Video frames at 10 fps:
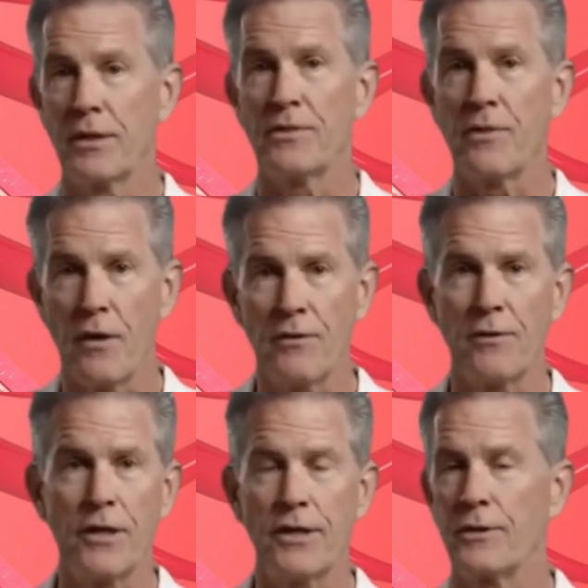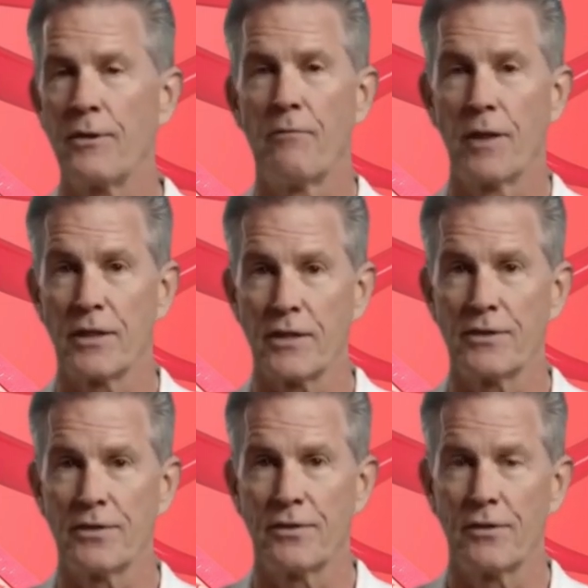In more advanced
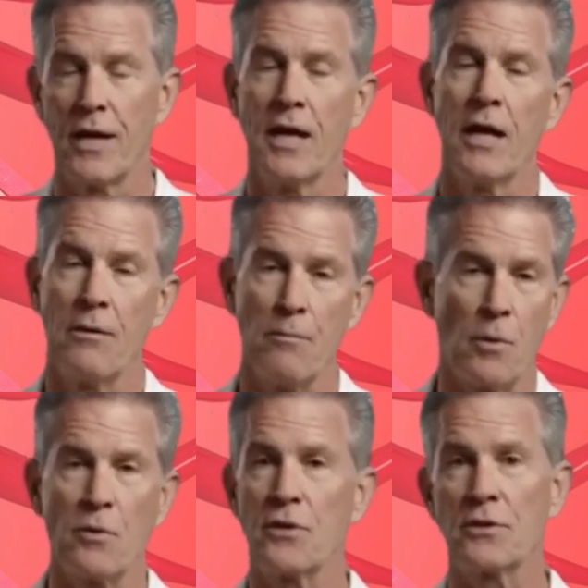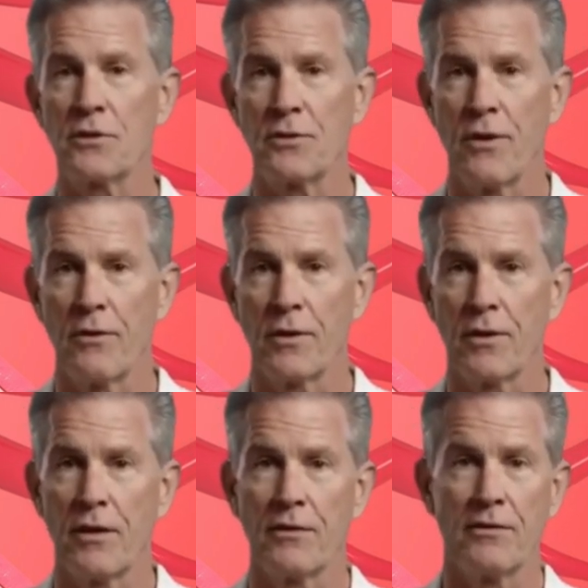cases, the fatigue can persist
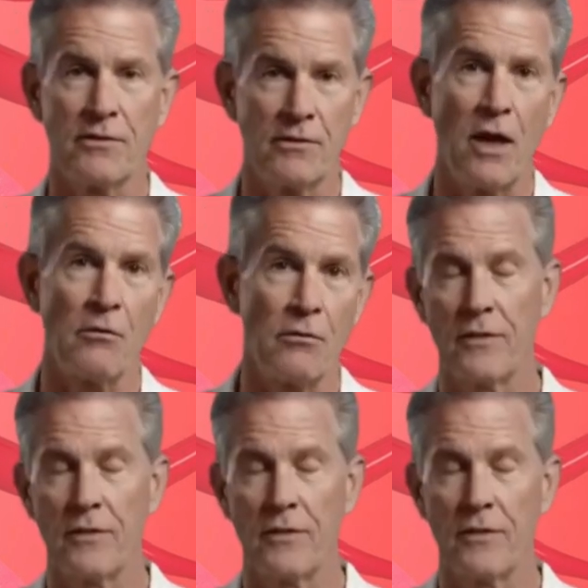even at rest,